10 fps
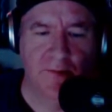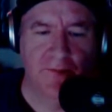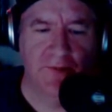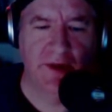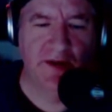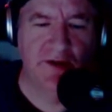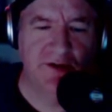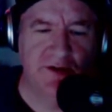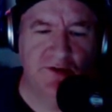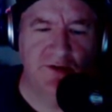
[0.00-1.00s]
He just
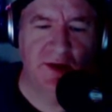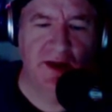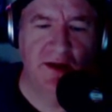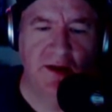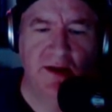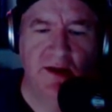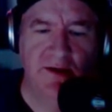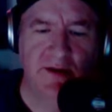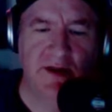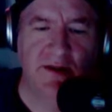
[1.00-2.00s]
used me
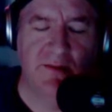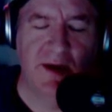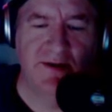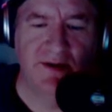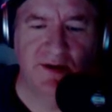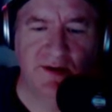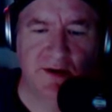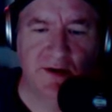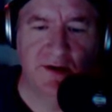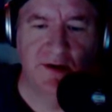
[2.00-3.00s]
to get to my
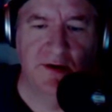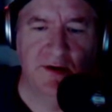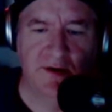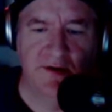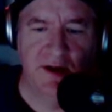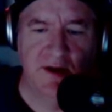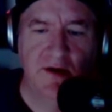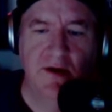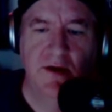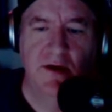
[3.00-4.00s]
sister. You see,
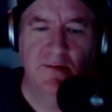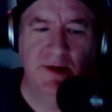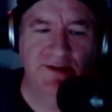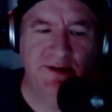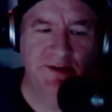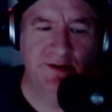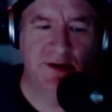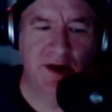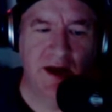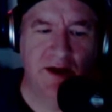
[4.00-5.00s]
my sister and
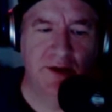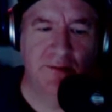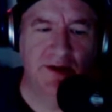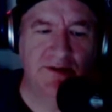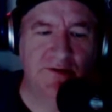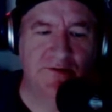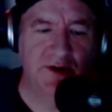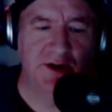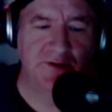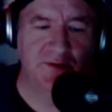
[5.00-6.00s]
I are the best of
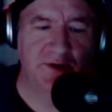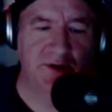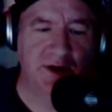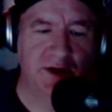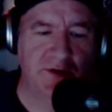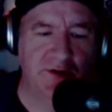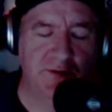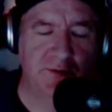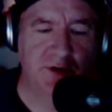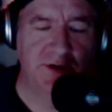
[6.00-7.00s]
friends with huge
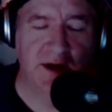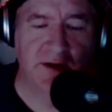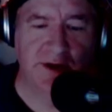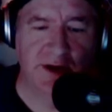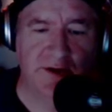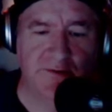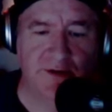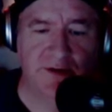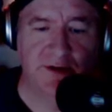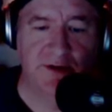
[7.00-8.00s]
personality
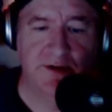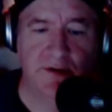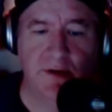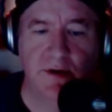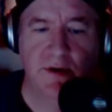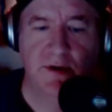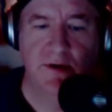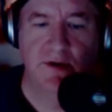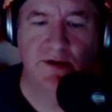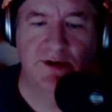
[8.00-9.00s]
differences.
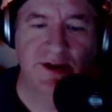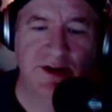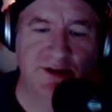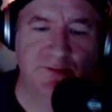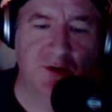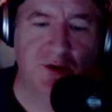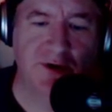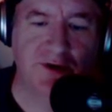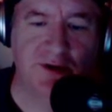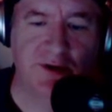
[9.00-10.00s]
She does
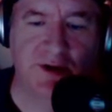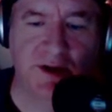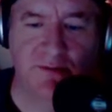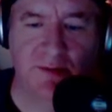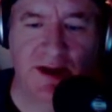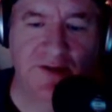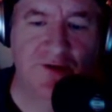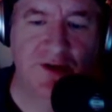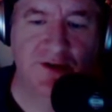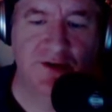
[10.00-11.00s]
sports, and she has many
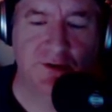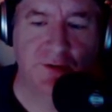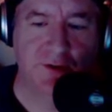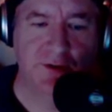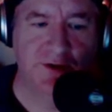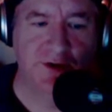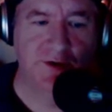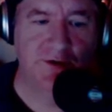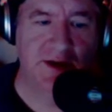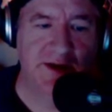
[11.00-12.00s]
friends at school, and she
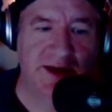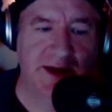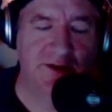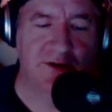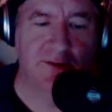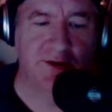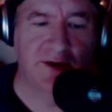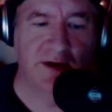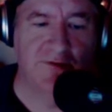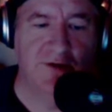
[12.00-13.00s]
goes on dates almost
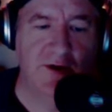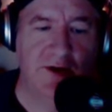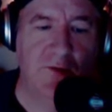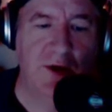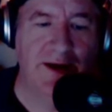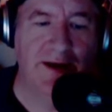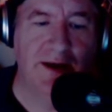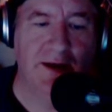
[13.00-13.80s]
every weekend